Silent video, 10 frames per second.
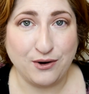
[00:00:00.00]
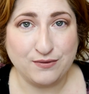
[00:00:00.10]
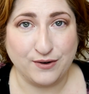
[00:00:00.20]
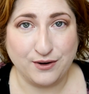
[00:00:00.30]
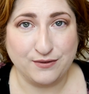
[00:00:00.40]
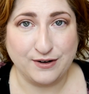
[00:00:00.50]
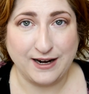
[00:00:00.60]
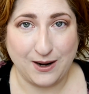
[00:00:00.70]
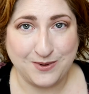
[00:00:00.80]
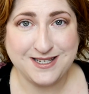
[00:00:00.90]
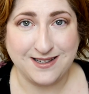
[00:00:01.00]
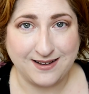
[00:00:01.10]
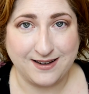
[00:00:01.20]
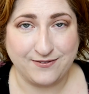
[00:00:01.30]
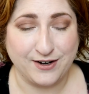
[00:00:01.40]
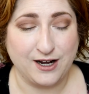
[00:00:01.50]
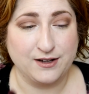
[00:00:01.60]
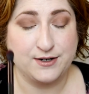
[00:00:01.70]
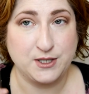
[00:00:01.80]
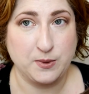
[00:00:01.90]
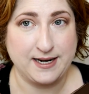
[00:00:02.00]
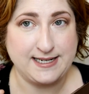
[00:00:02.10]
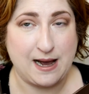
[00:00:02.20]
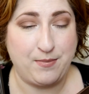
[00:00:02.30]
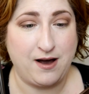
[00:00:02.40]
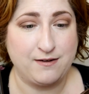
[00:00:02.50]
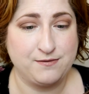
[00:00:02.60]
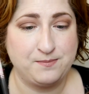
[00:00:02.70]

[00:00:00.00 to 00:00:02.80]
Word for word: over and over again with slightly different colors. So we're gonna tap off.